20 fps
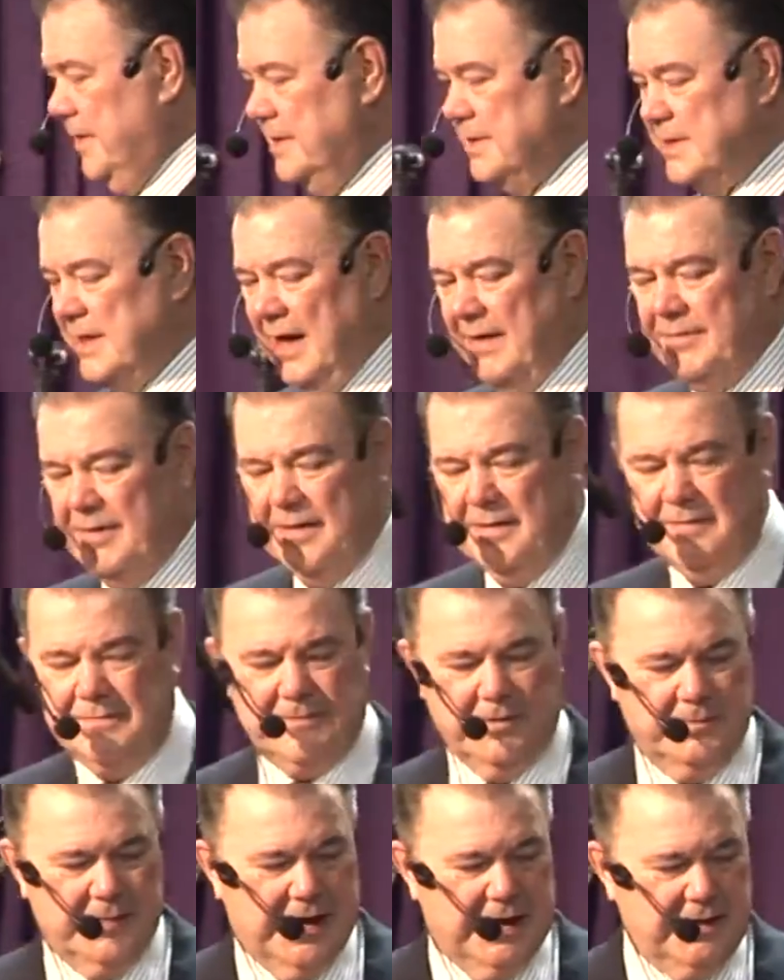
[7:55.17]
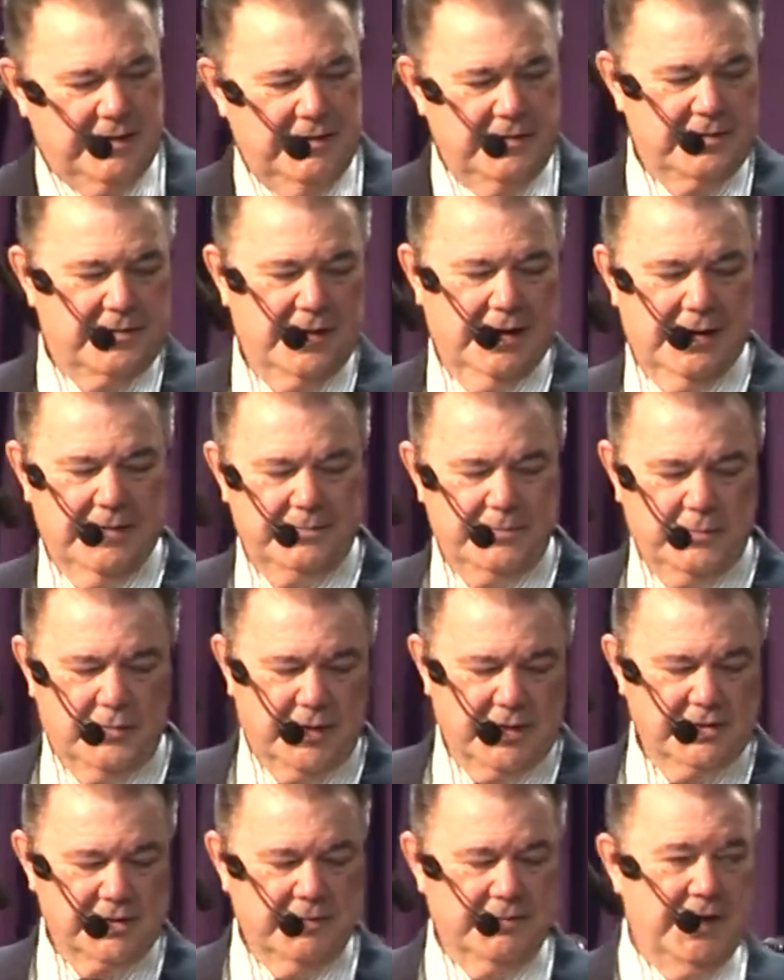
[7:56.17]
this I've heard from my youth up.
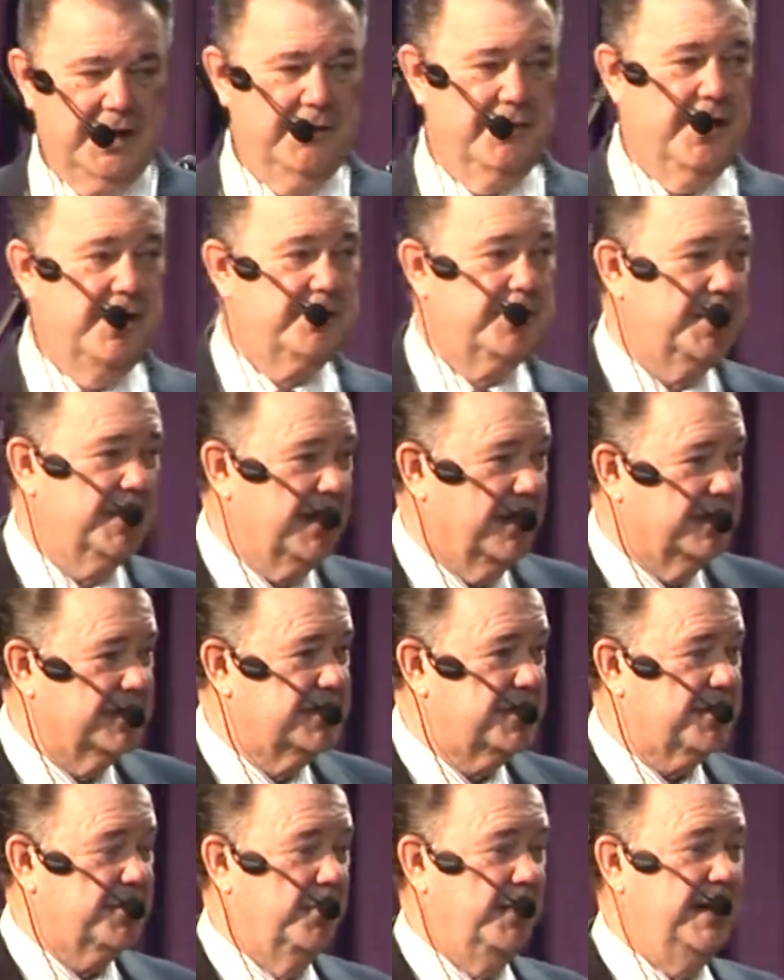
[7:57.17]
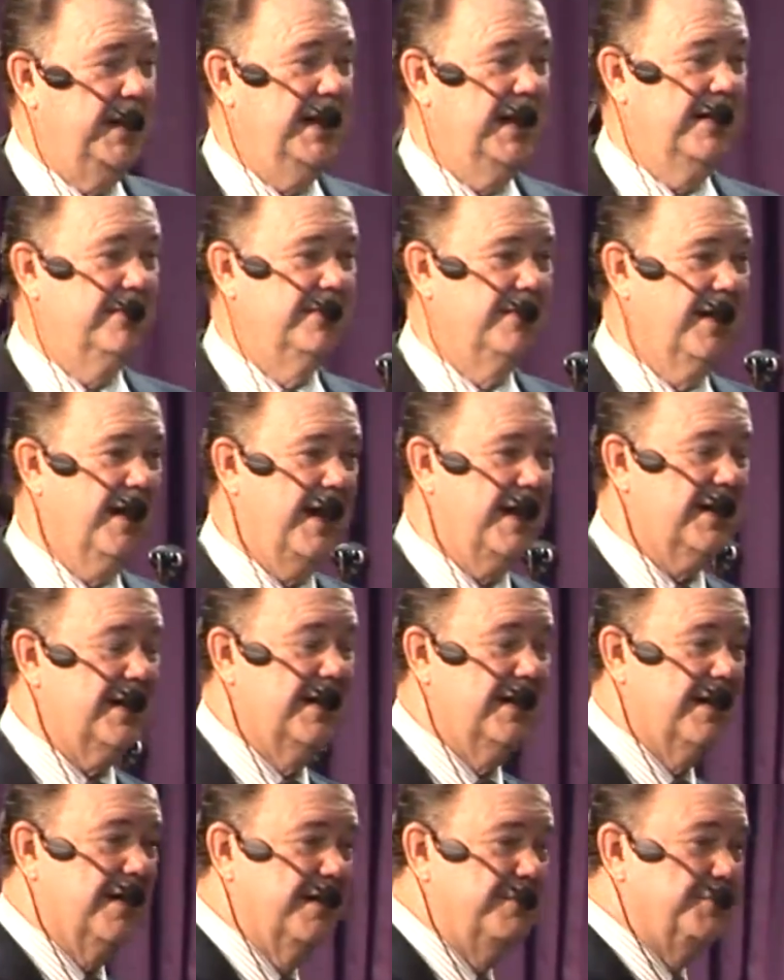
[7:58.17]
What does it mean? Well, because we have not
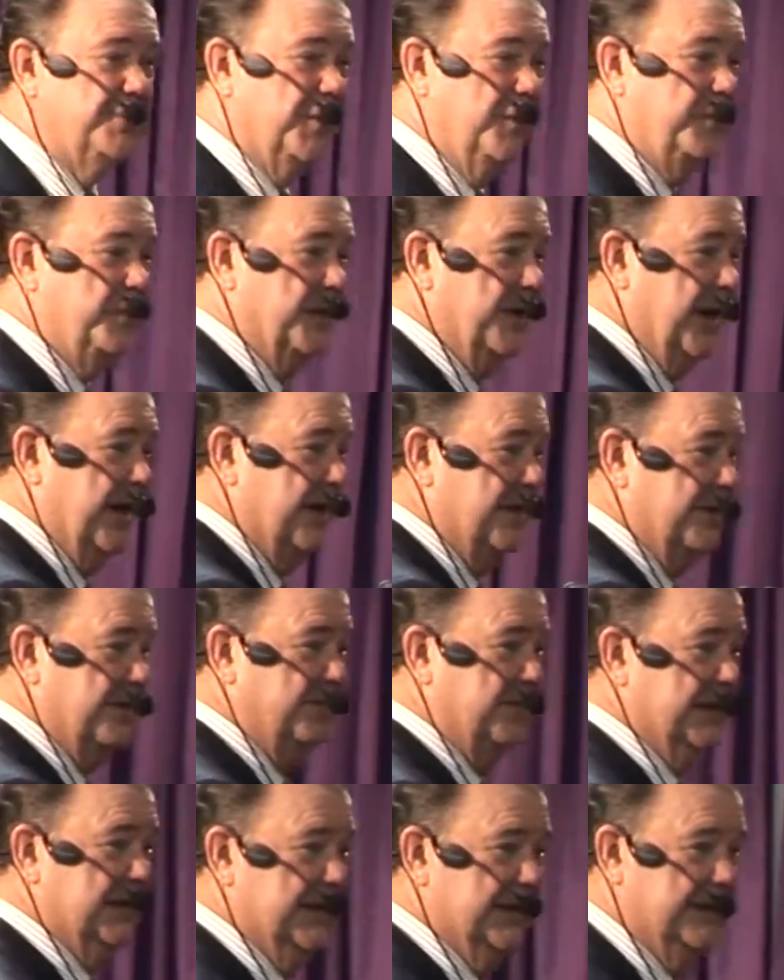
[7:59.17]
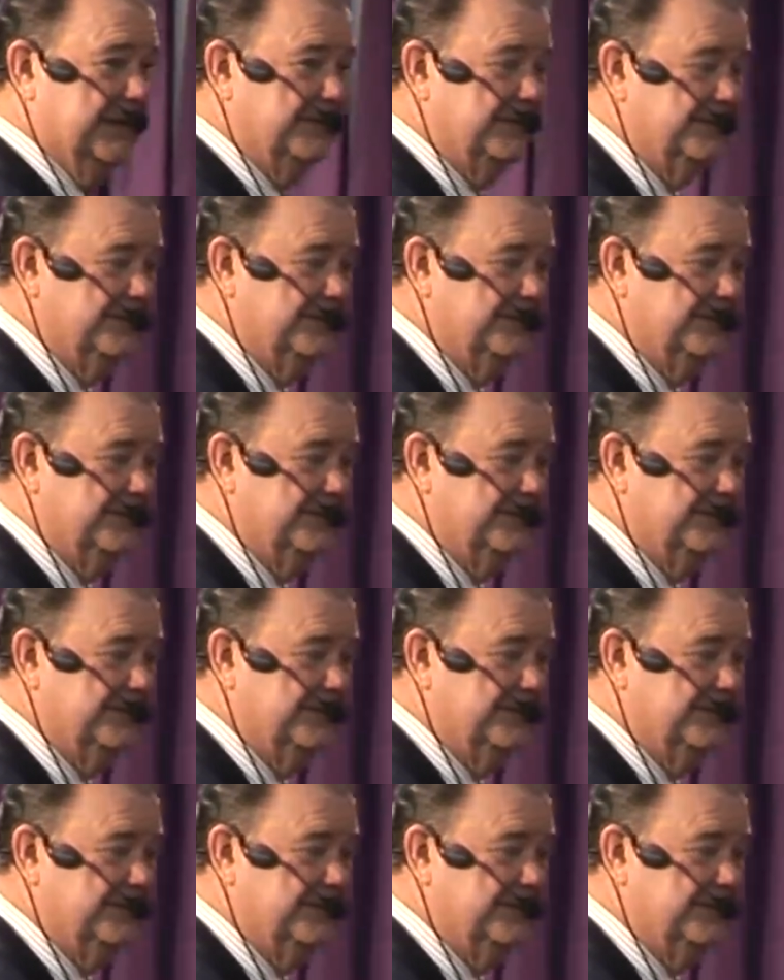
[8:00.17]
appropriated the blood.